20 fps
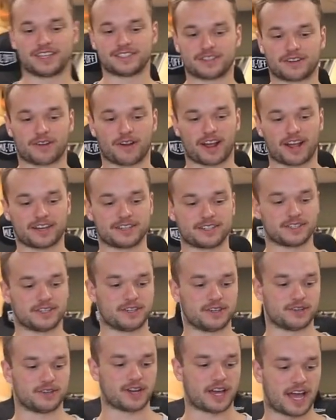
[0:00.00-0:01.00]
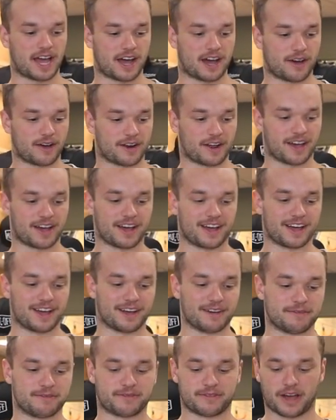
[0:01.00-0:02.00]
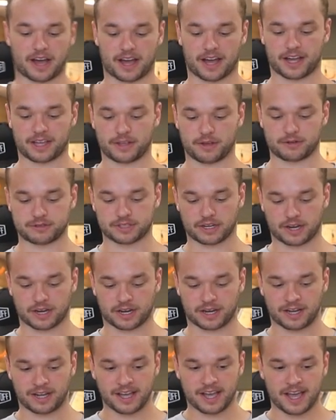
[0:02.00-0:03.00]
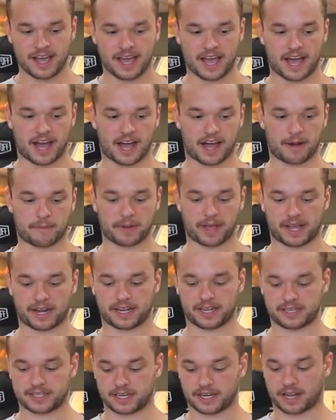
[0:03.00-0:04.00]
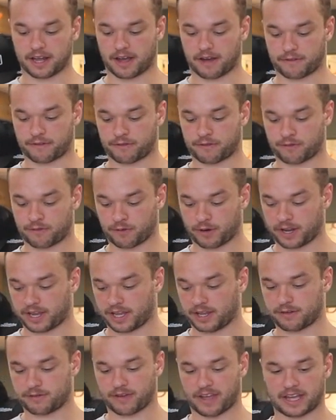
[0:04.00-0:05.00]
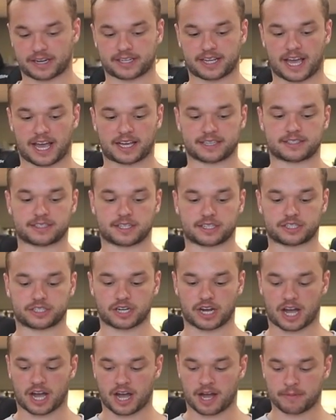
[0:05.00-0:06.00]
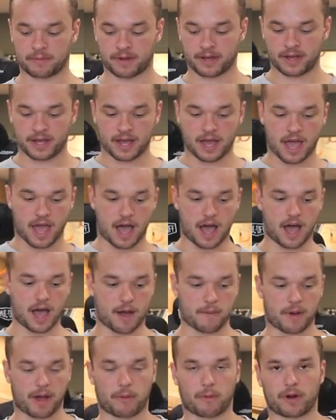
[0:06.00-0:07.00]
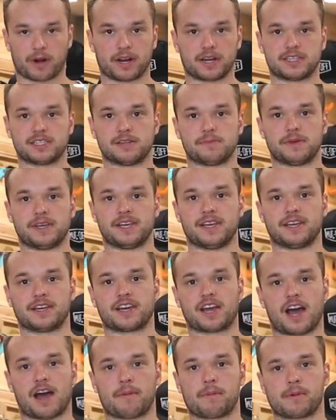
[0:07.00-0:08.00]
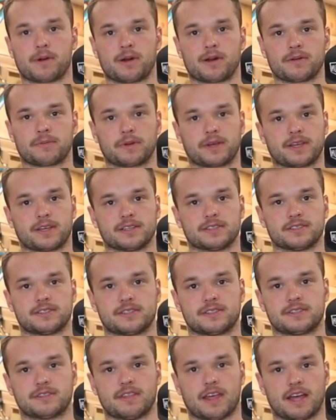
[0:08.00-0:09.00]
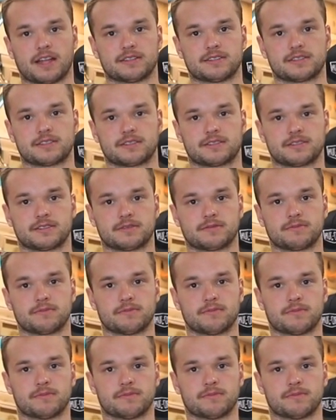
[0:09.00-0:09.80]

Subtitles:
He's a great dude out of Utah, and he did a freaking fantastic job. I wanted it to be copper because has